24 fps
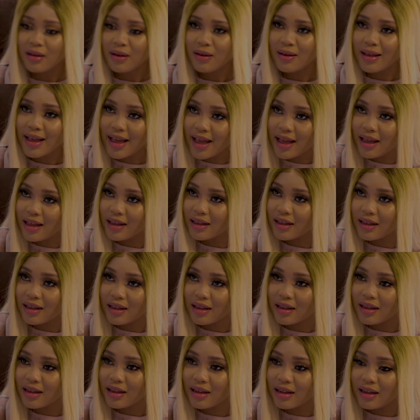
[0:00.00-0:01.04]

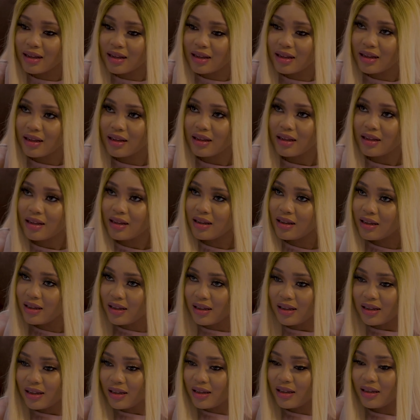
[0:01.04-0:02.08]

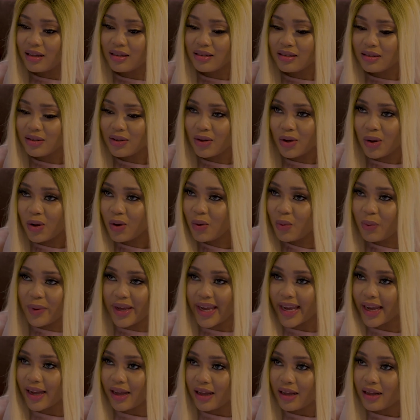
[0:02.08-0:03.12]
Okay. Go where?
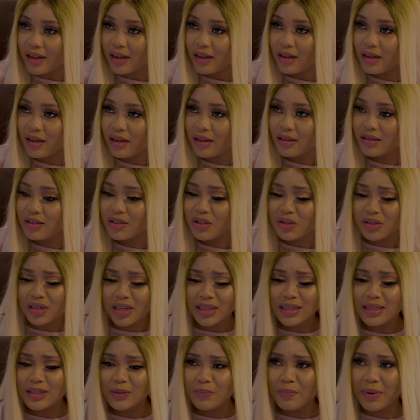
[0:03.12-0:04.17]
You
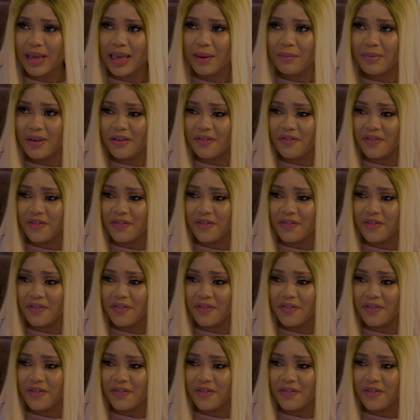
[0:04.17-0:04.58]
need to pay me